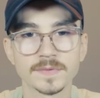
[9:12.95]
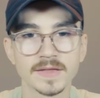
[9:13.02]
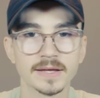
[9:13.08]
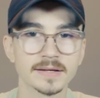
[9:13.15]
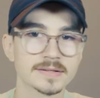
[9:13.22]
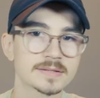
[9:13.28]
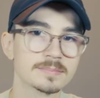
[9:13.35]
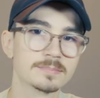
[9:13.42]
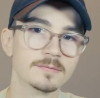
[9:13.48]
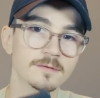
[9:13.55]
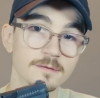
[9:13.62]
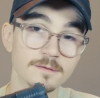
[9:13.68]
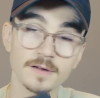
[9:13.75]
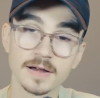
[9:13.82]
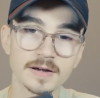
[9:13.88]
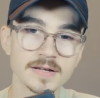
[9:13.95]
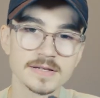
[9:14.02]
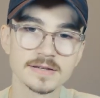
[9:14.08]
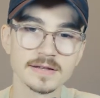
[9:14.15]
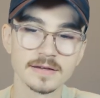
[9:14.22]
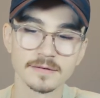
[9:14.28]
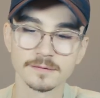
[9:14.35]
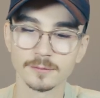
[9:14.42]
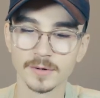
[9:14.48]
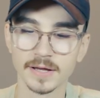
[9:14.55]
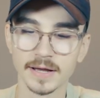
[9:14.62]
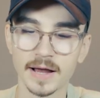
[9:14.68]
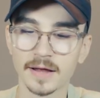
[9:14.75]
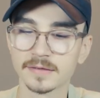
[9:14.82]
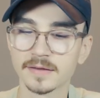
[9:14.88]
It's very stiff. When I
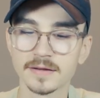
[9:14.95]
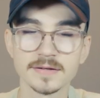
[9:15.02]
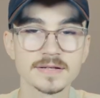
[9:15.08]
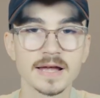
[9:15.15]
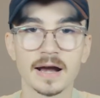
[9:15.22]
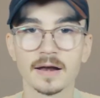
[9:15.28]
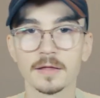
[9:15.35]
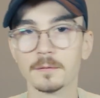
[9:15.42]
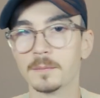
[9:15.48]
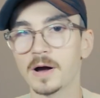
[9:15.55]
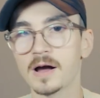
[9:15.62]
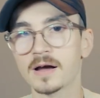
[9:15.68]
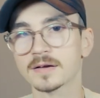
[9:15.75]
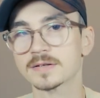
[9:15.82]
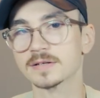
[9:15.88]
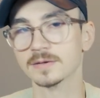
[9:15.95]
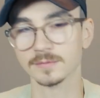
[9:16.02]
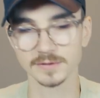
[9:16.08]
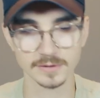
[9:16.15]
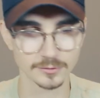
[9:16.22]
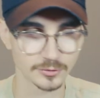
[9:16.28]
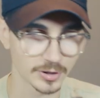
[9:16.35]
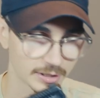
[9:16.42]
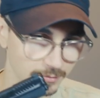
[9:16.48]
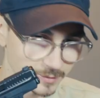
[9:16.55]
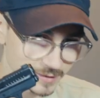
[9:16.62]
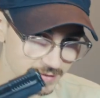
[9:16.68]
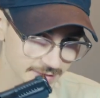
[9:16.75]
got this out of the box, it was incredibly